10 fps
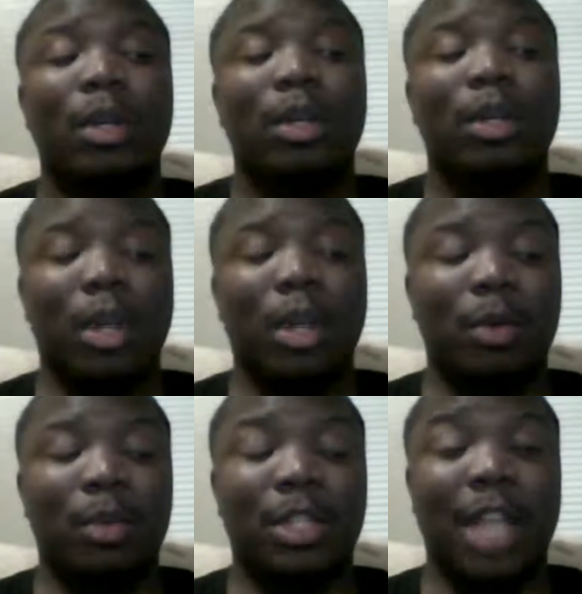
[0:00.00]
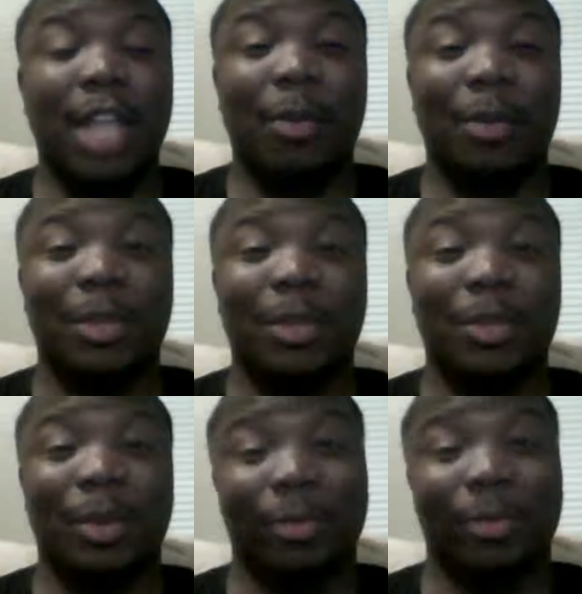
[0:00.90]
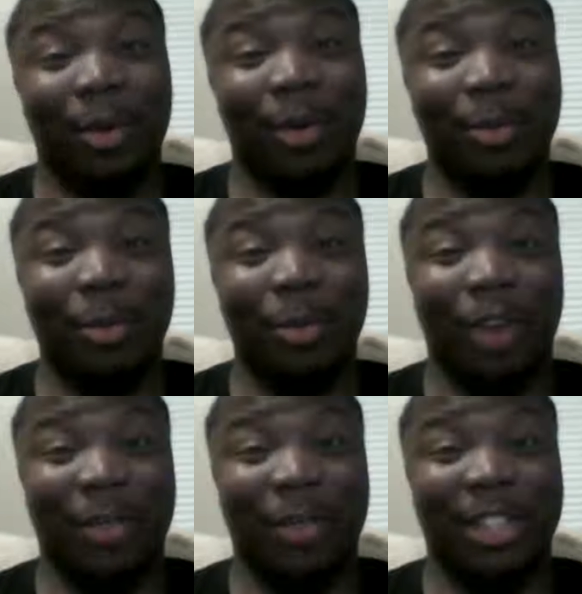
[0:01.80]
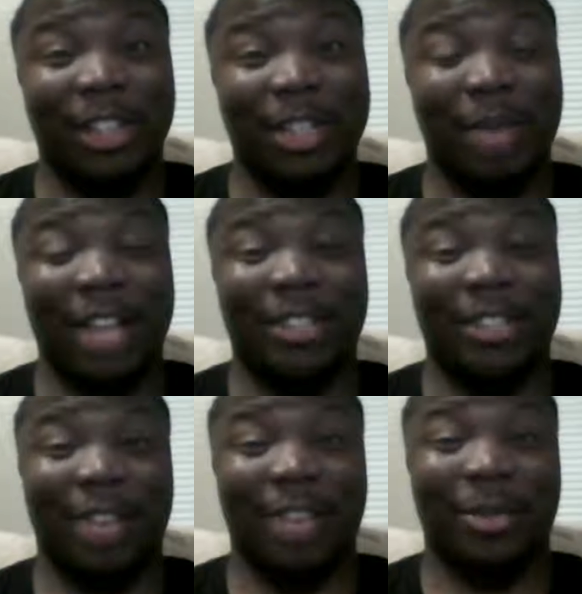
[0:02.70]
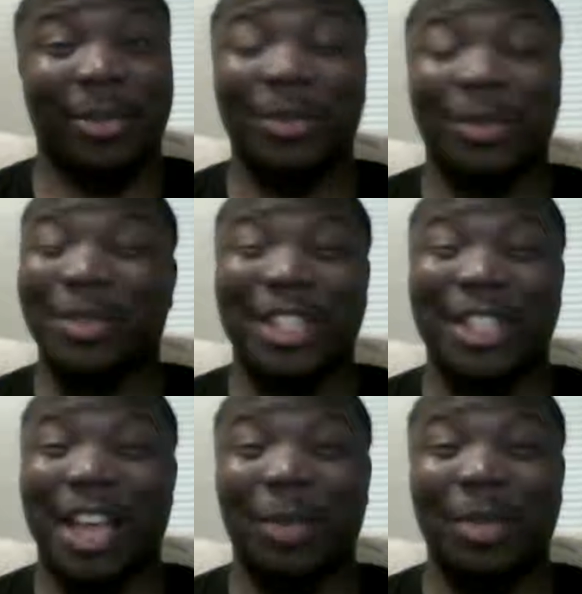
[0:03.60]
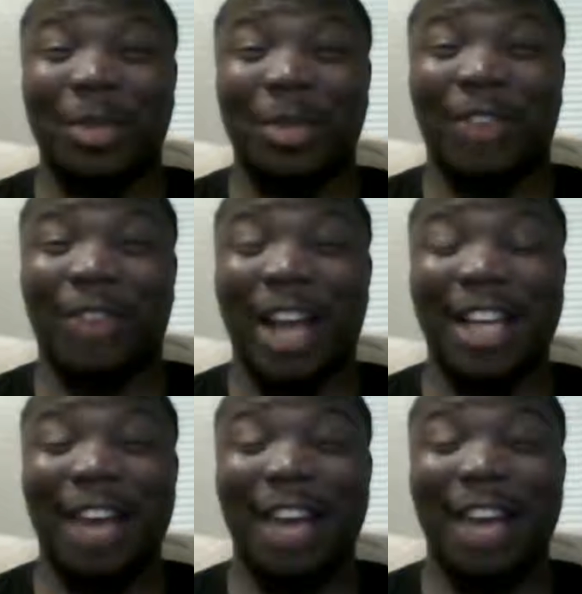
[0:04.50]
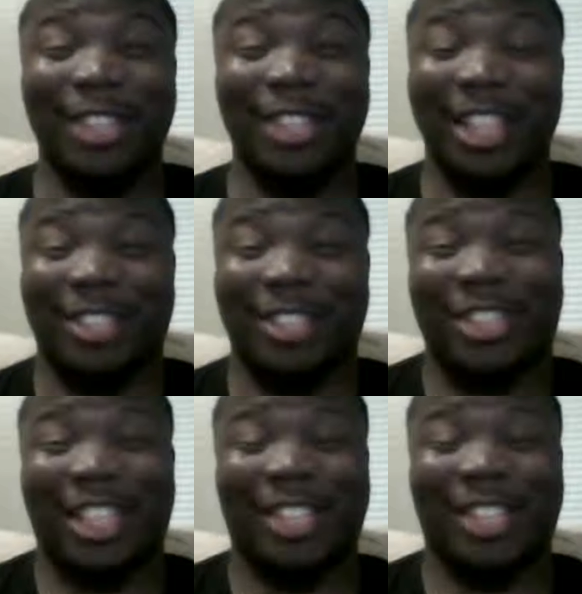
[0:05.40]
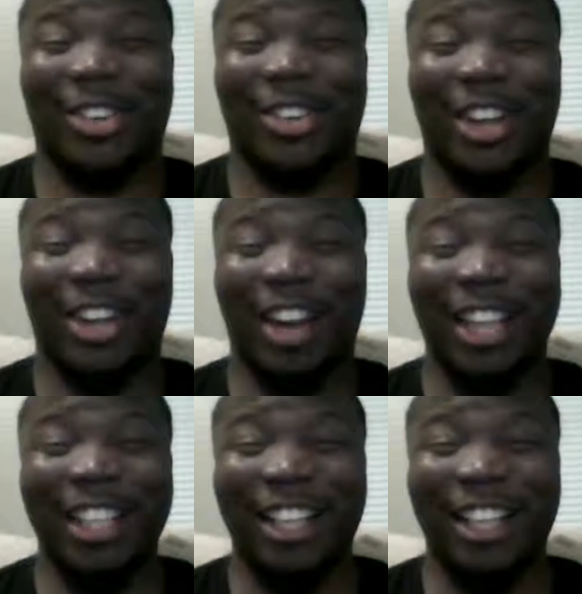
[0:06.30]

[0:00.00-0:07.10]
So is that what we're doing before we move on with this, Patrick? Is that what we're doing? We're just counting the ones we get right now? That's what's going on?